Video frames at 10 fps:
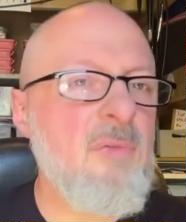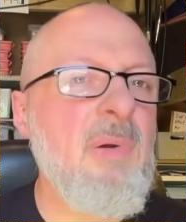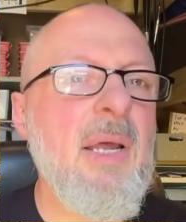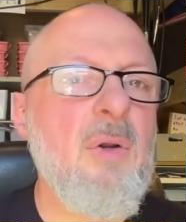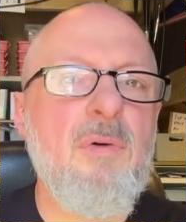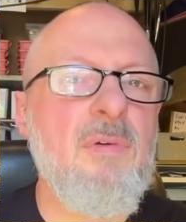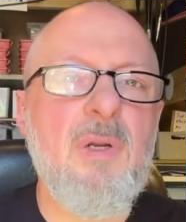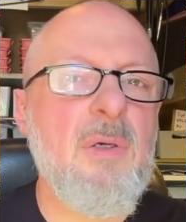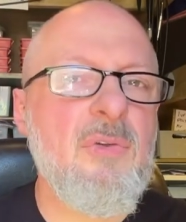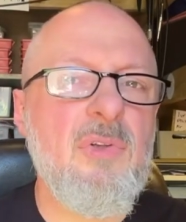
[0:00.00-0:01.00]
rattle off a
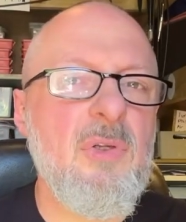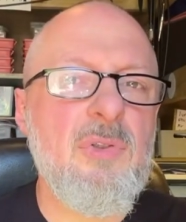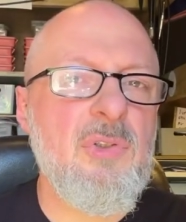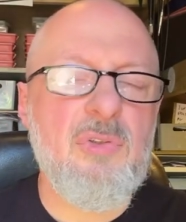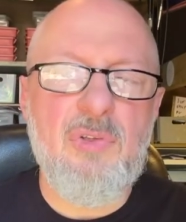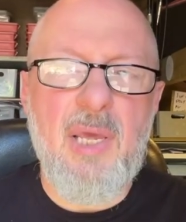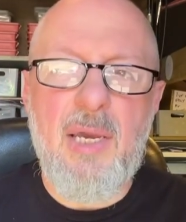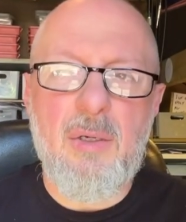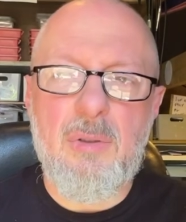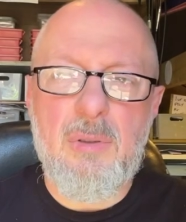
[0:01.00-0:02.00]
load of solutions
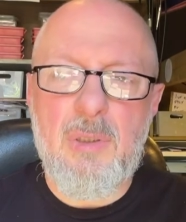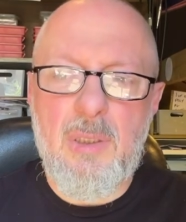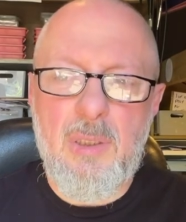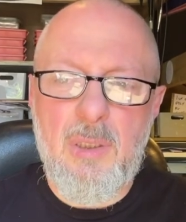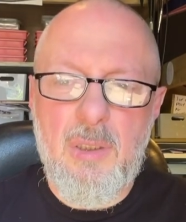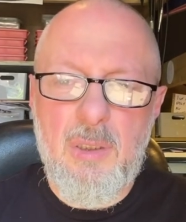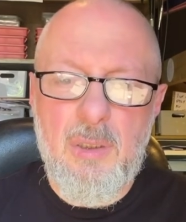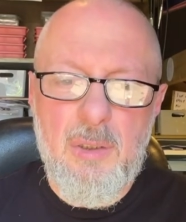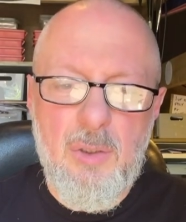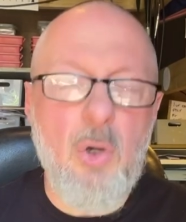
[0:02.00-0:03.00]
now,
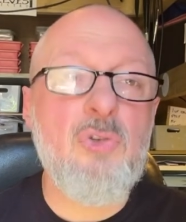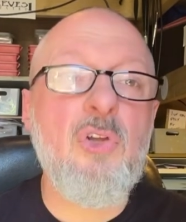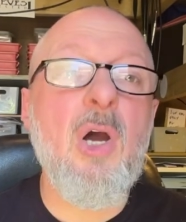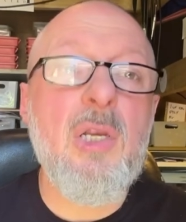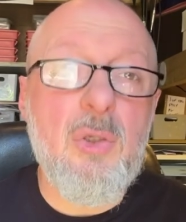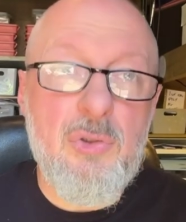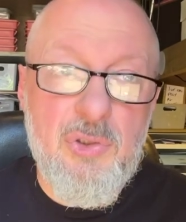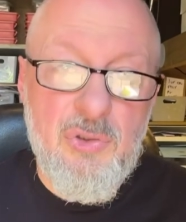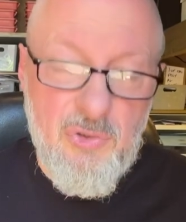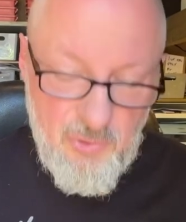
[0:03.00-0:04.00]
or dilutions,